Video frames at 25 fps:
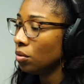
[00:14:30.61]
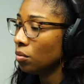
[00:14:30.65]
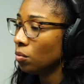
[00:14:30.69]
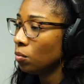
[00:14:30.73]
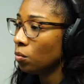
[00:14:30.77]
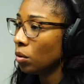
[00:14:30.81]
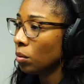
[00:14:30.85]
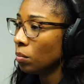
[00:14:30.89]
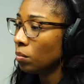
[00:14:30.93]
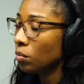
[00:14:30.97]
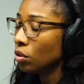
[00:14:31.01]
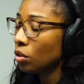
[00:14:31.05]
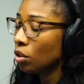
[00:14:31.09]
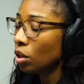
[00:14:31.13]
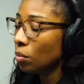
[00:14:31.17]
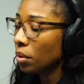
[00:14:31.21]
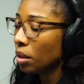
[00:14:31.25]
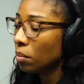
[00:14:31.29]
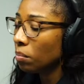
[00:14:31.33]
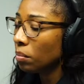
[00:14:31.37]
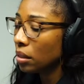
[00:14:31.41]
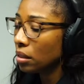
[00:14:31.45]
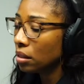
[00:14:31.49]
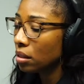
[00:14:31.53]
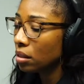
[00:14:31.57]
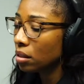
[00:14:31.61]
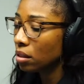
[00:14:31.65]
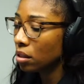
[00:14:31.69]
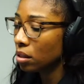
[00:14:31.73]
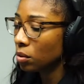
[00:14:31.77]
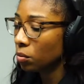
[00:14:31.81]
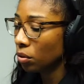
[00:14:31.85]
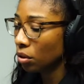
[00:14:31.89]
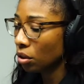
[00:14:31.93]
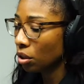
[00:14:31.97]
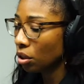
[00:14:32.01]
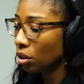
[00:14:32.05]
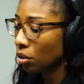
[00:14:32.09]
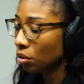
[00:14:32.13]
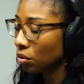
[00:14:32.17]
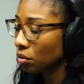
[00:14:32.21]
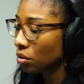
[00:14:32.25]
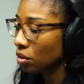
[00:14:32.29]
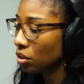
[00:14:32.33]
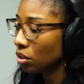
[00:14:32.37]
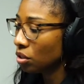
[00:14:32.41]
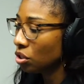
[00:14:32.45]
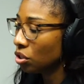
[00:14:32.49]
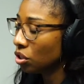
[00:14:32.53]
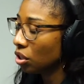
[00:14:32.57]
when so many businesses were
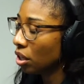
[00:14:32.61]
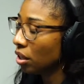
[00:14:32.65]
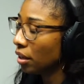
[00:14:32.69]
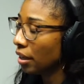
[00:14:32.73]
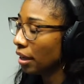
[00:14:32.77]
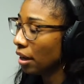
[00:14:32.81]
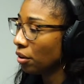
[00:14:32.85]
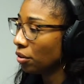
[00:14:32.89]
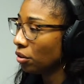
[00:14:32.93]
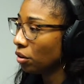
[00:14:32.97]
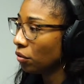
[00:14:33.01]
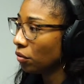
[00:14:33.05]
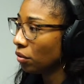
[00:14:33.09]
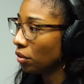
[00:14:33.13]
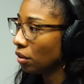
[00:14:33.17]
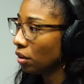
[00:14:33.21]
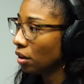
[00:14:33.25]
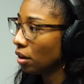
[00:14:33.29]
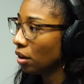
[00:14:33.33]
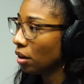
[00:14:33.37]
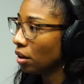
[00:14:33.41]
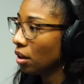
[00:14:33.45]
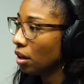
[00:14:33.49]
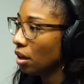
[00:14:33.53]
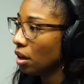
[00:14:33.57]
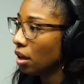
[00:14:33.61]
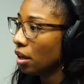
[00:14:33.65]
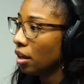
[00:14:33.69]
closed and shut down over there,